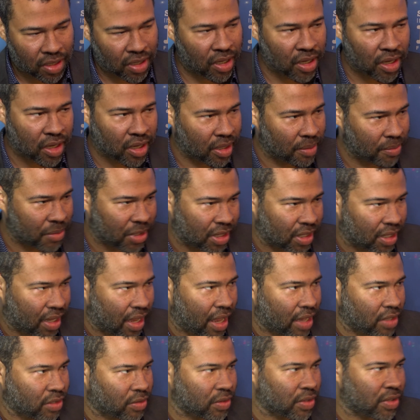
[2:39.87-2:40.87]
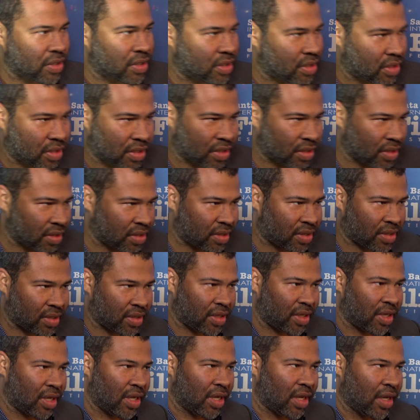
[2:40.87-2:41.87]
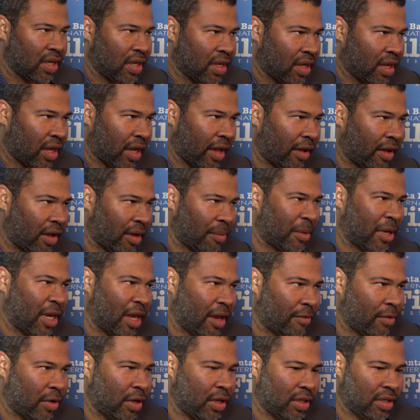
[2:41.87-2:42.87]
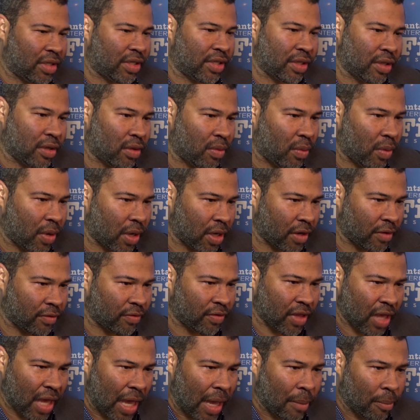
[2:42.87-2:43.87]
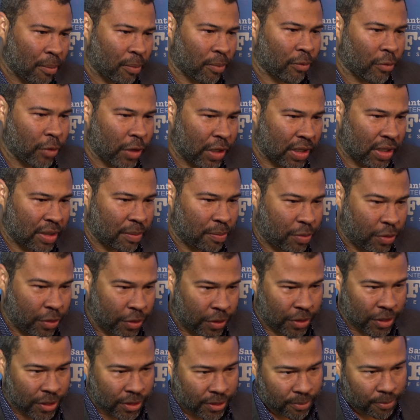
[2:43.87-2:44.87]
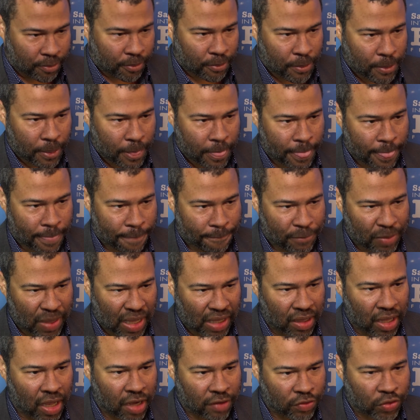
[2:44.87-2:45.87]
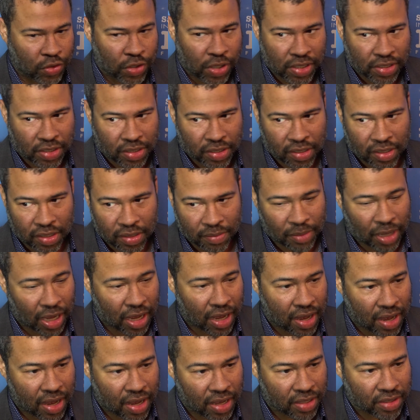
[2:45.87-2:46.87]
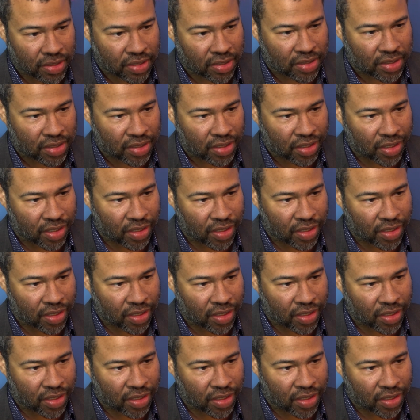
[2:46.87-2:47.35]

Uh, I mean, the cast was just, I mean, every single one of them really put a lot of trust in my hands.